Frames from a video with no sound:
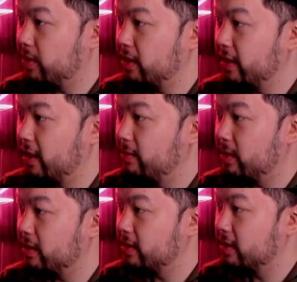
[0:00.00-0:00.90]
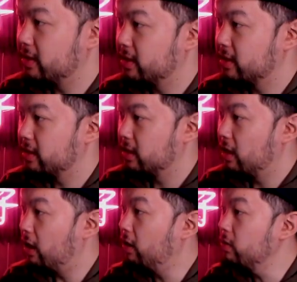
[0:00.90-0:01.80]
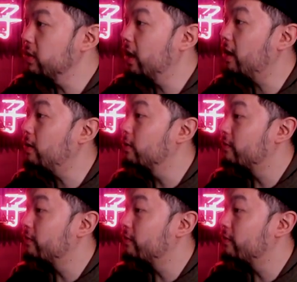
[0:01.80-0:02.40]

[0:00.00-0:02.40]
ball there, but... Oh no!